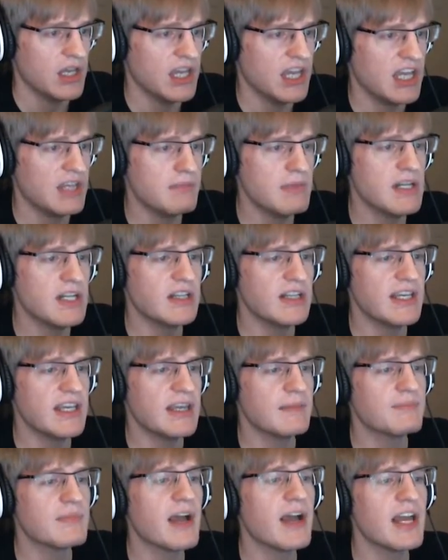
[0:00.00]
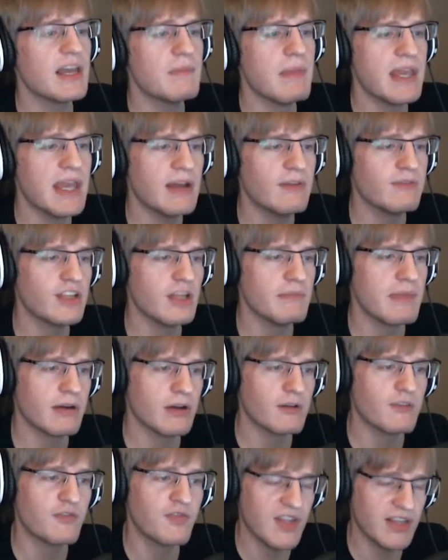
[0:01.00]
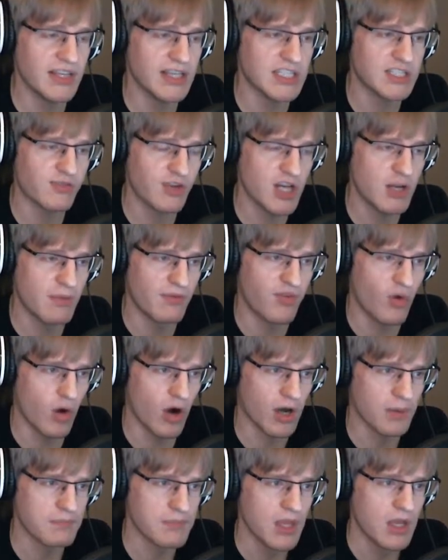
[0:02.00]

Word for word: Admittedly, I may have lament feelings for you before.